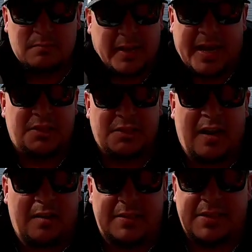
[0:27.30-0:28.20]
like, I just
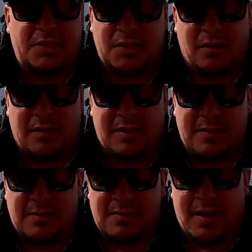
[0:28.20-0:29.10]
got on a t-shirt
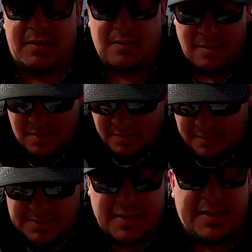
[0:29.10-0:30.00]
underneath this, guys.
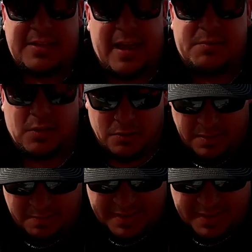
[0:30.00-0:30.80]
This thing is absolutely